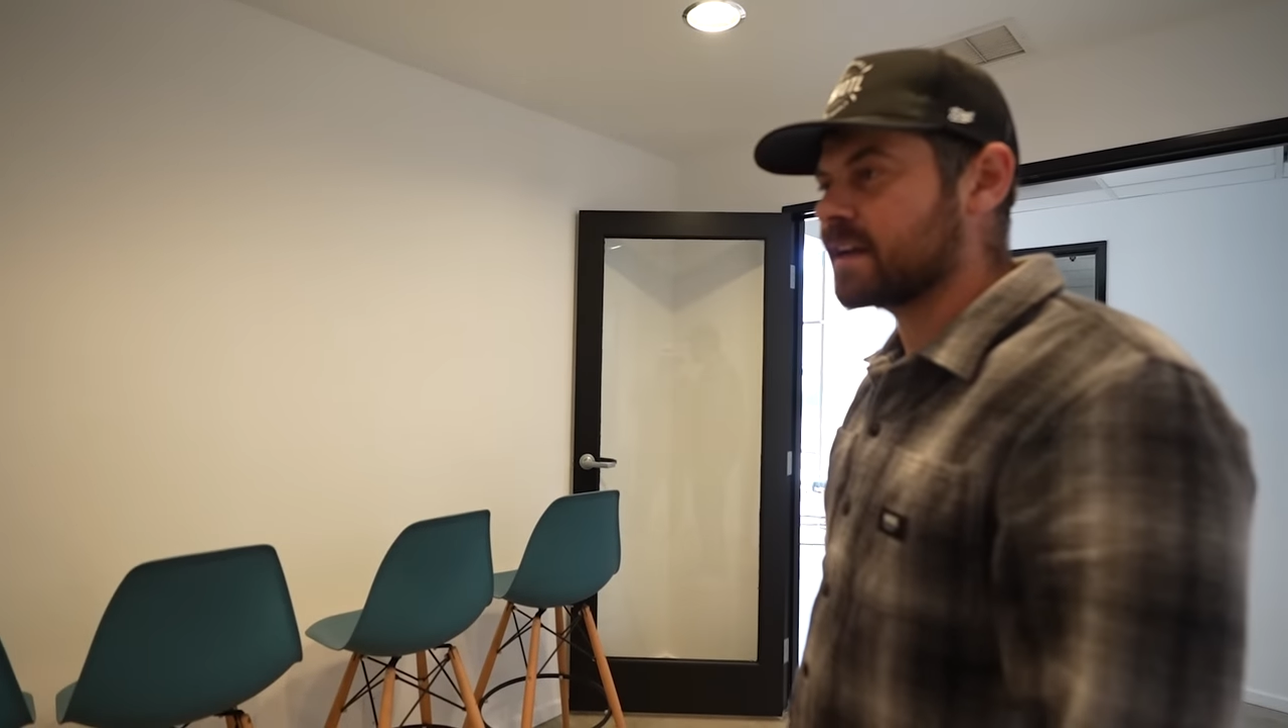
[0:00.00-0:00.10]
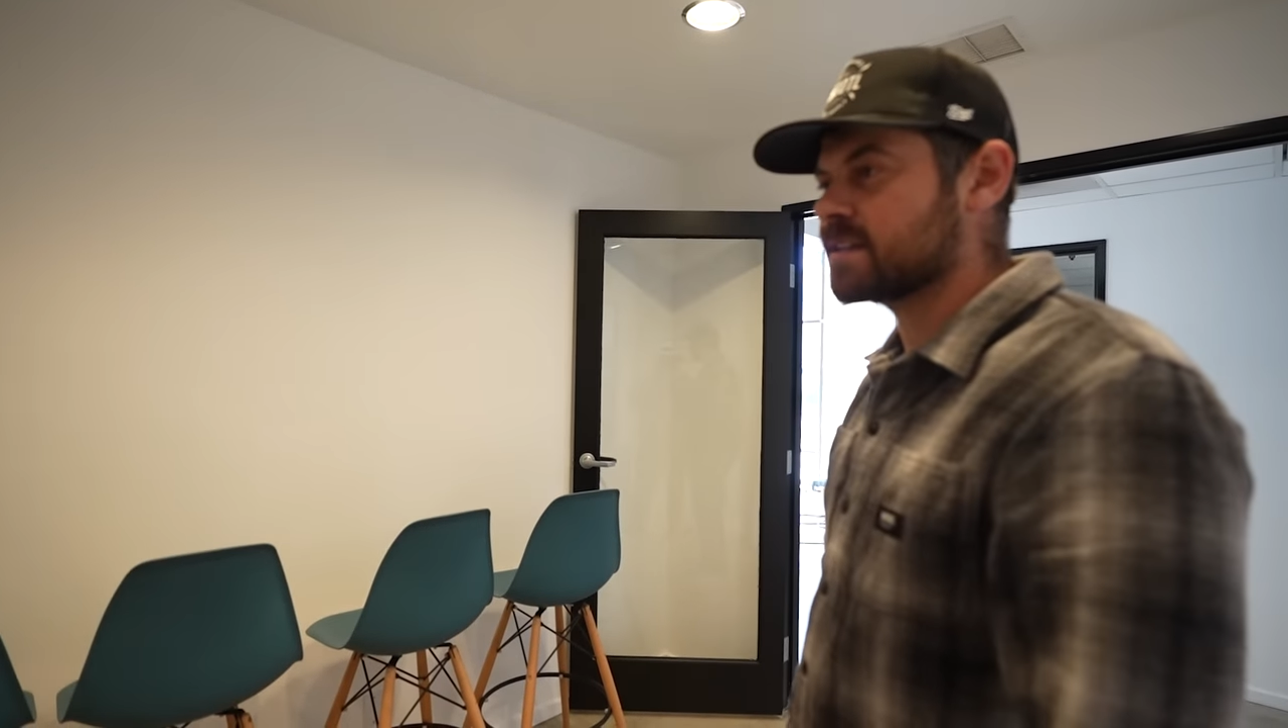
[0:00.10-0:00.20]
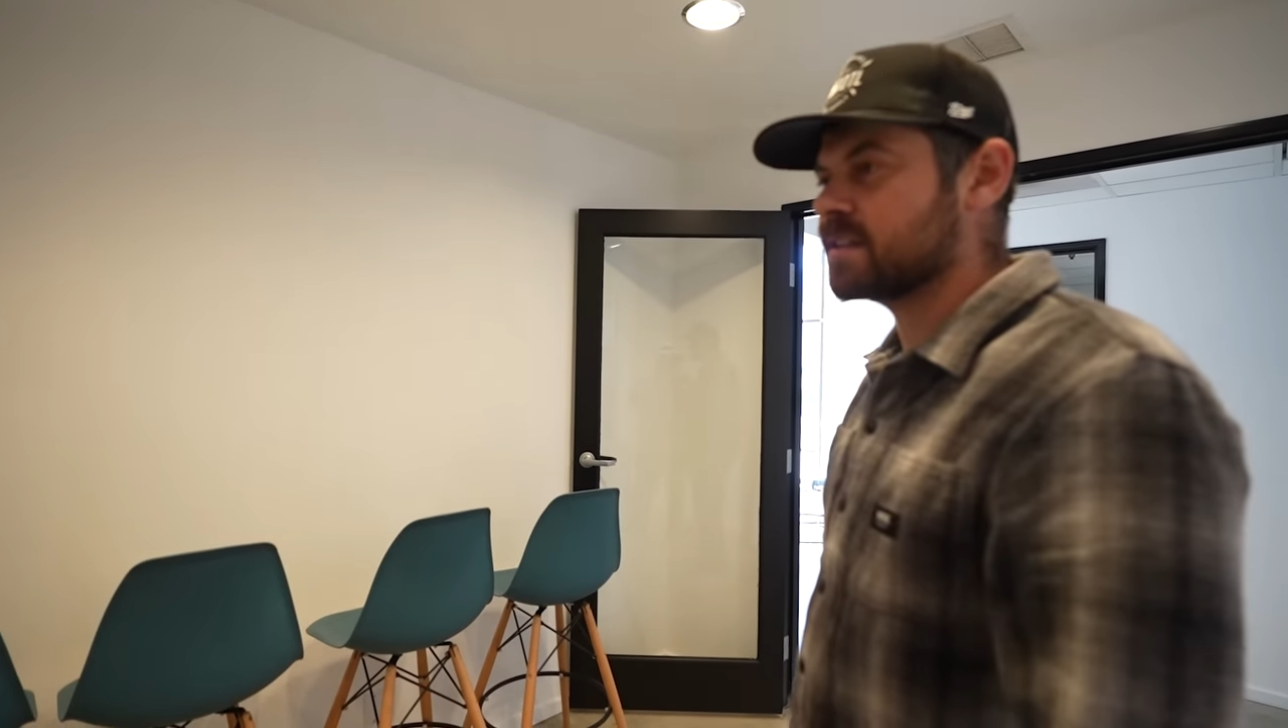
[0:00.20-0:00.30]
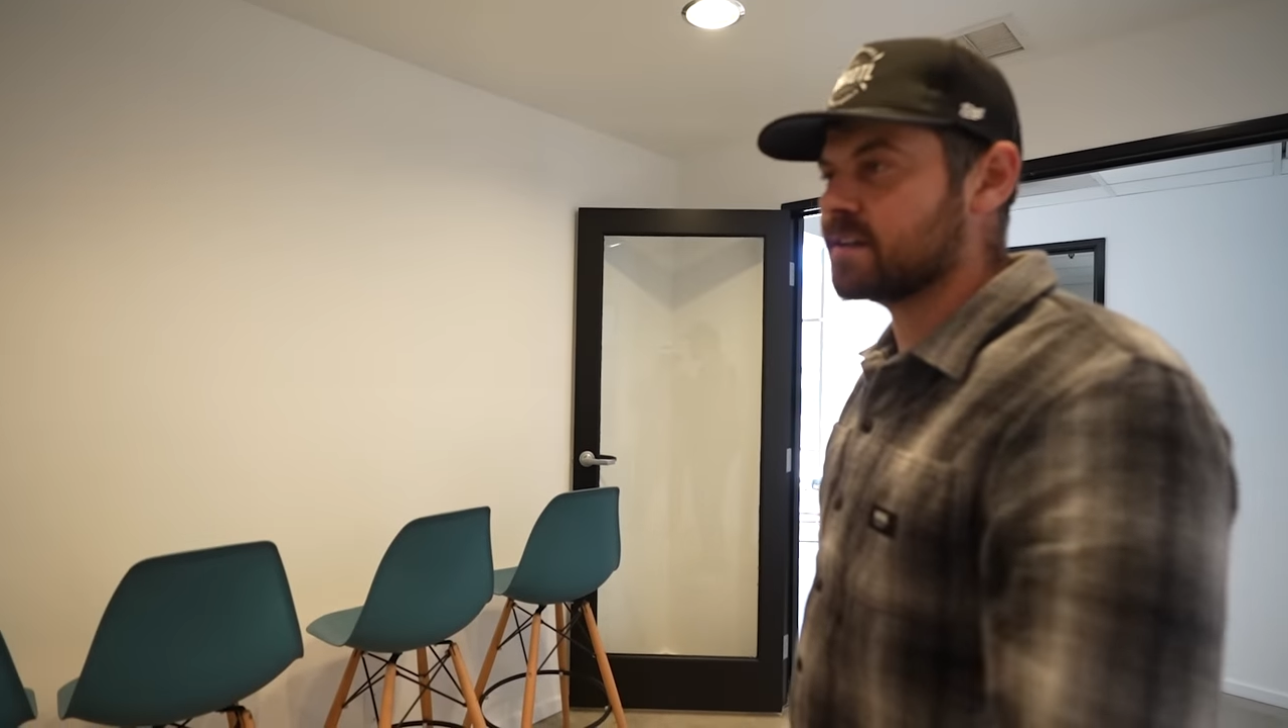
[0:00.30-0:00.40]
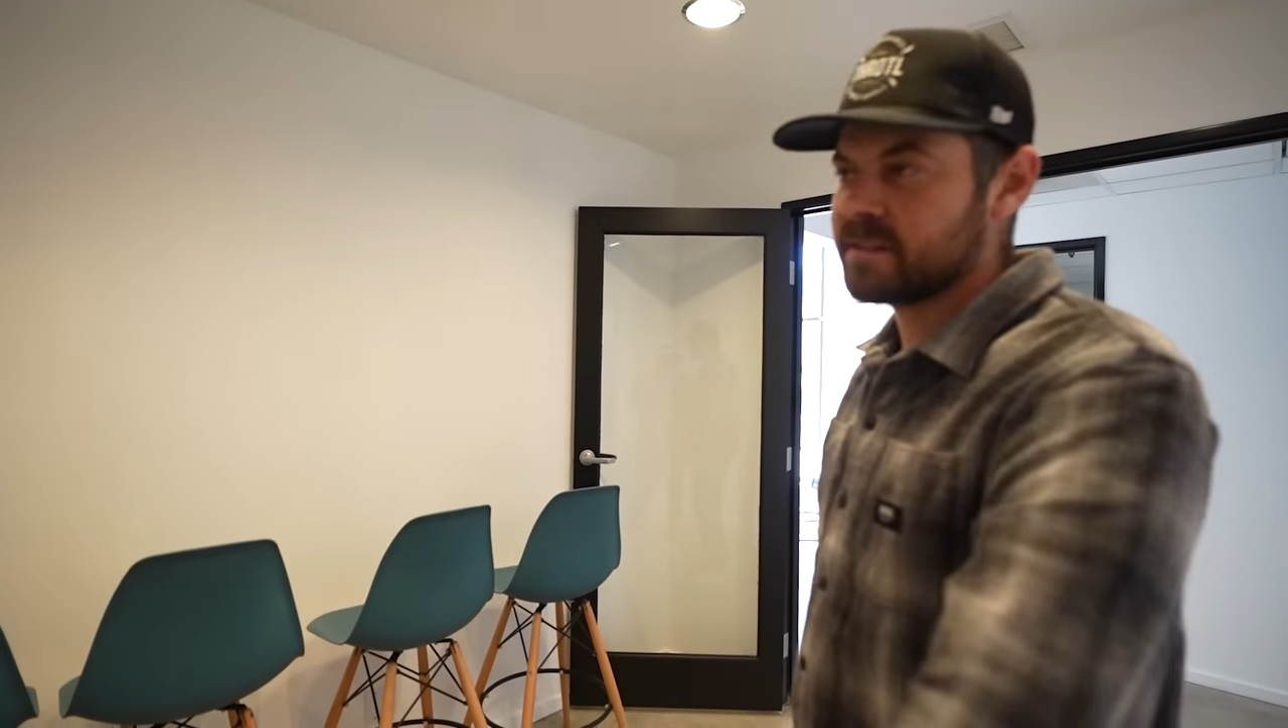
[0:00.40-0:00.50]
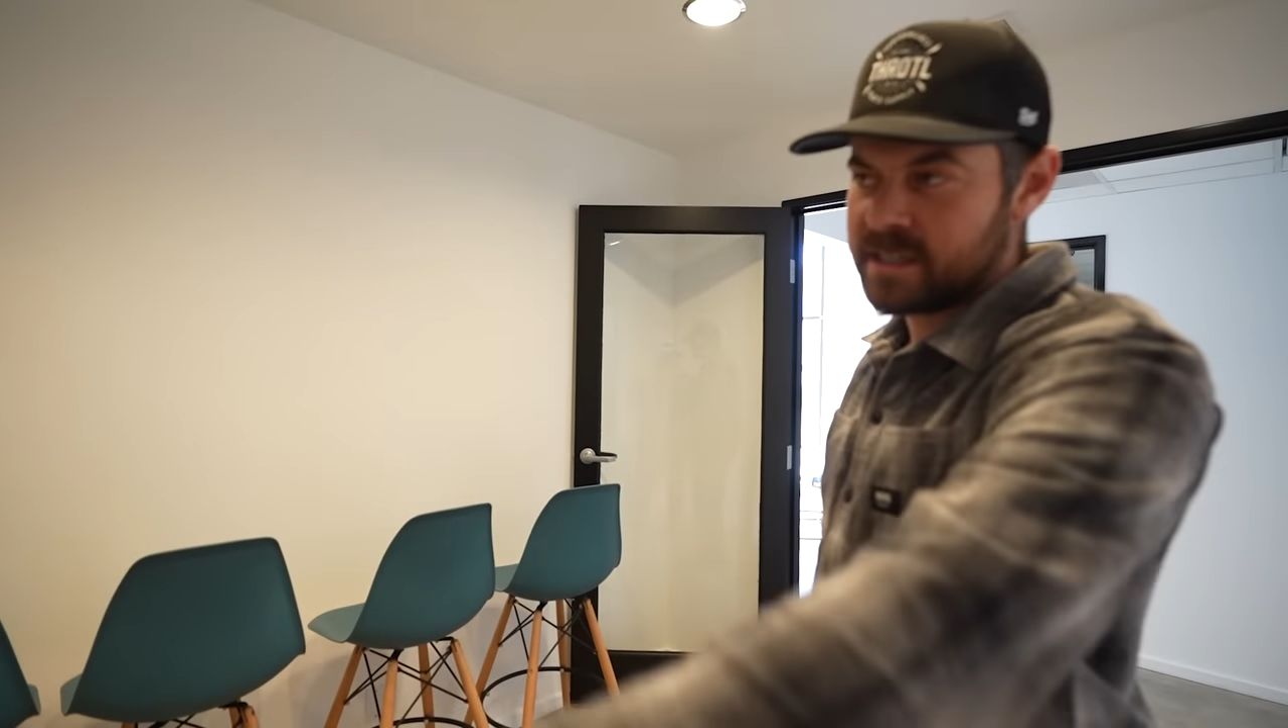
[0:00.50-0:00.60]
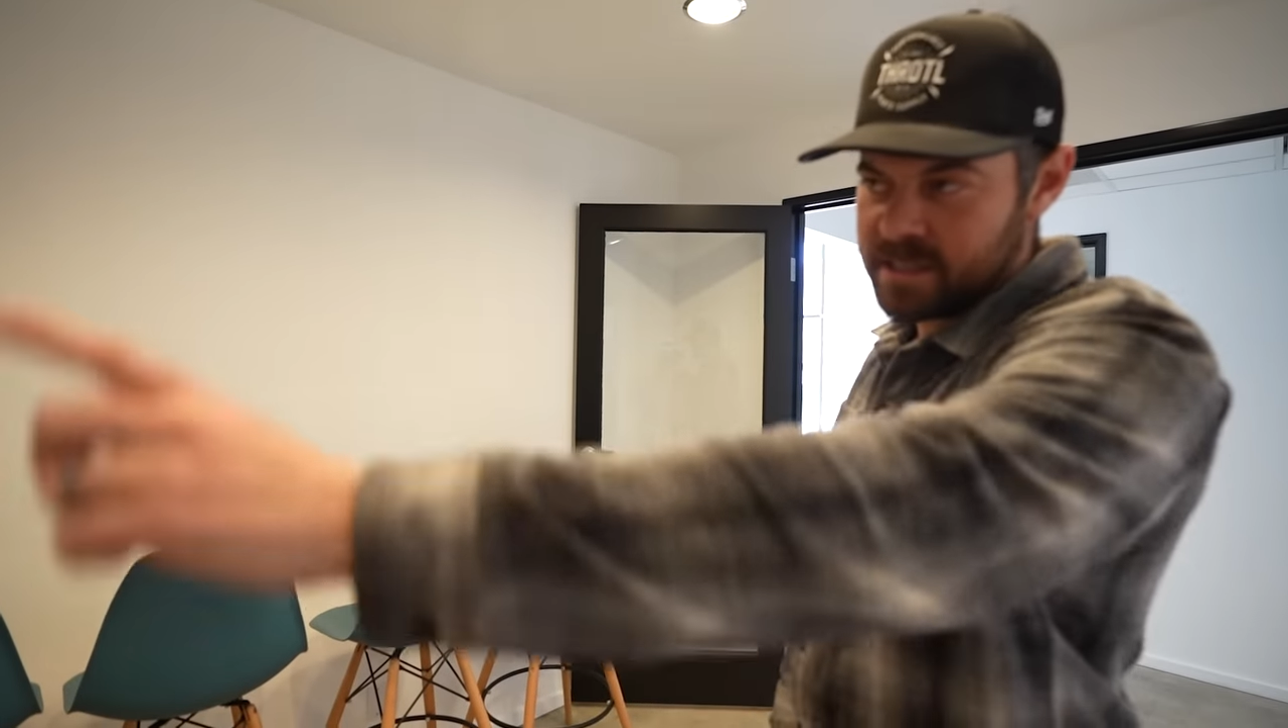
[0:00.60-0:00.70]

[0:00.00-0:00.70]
kind of stuff.